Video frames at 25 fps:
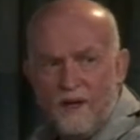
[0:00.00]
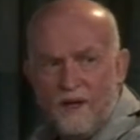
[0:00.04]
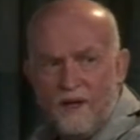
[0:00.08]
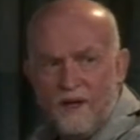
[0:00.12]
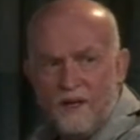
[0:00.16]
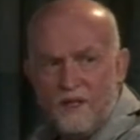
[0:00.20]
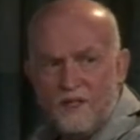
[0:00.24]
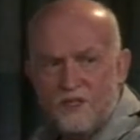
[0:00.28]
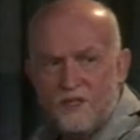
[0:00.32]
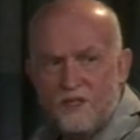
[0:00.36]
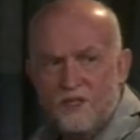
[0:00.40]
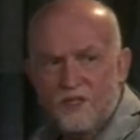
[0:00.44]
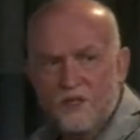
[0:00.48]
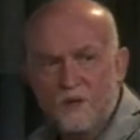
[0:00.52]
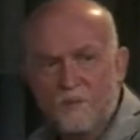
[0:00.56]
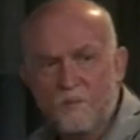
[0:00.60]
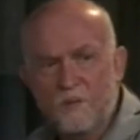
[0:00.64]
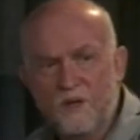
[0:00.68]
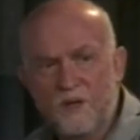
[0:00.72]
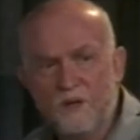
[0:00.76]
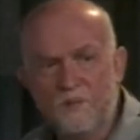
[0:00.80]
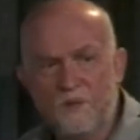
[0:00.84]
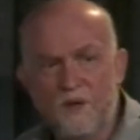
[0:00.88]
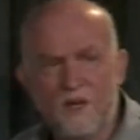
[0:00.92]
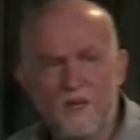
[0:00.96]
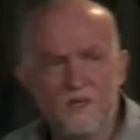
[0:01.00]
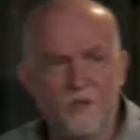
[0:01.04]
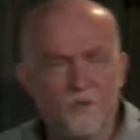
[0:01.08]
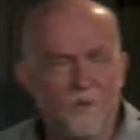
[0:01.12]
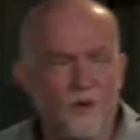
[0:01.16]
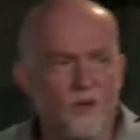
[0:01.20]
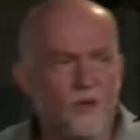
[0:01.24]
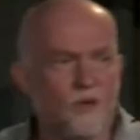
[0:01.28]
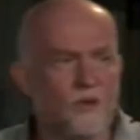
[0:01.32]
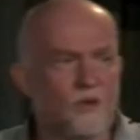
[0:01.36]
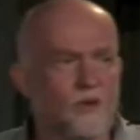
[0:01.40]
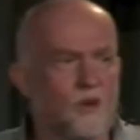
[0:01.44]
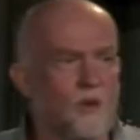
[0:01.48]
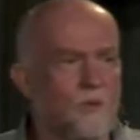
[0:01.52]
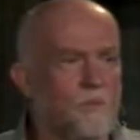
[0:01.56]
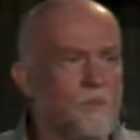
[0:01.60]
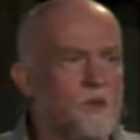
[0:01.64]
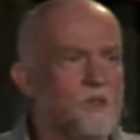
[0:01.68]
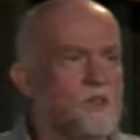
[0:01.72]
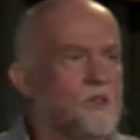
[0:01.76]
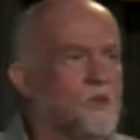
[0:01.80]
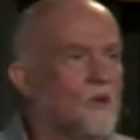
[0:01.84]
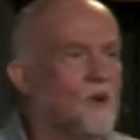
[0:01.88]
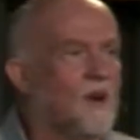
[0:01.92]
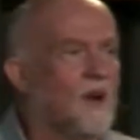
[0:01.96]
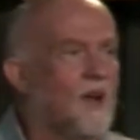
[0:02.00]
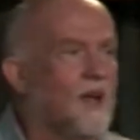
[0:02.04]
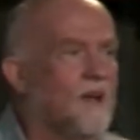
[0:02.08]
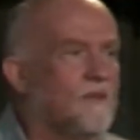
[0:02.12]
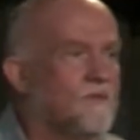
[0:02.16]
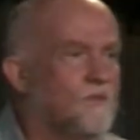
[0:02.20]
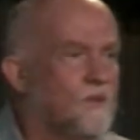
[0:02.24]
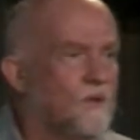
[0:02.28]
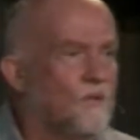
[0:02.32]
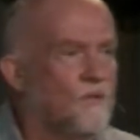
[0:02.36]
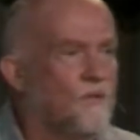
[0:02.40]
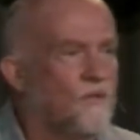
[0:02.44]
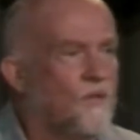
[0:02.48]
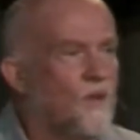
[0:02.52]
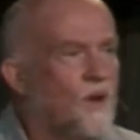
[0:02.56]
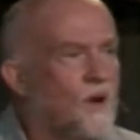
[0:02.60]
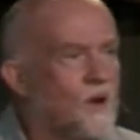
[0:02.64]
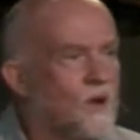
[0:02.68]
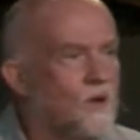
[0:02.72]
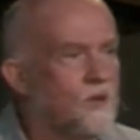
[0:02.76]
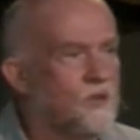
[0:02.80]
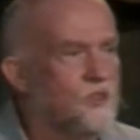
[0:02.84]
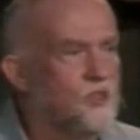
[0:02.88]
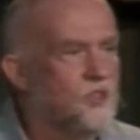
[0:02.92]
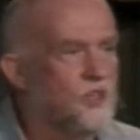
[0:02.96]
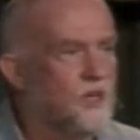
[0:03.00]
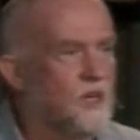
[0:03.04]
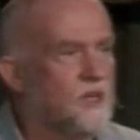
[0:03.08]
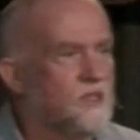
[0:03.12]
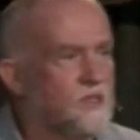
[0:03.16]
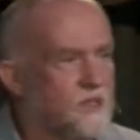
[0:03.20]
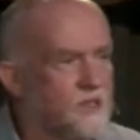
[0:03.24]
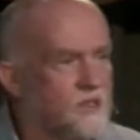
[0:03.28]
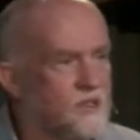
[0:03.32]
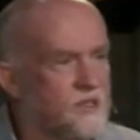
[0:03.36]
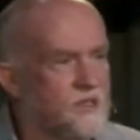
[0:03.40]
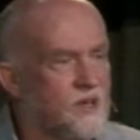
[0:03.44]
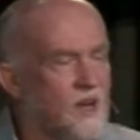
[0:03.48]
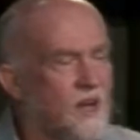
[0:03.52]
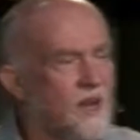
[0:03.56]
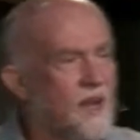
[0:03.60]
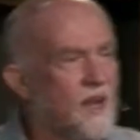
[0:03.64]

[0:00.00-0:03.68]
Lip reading: It just simply means where you commit your life to follow Jesus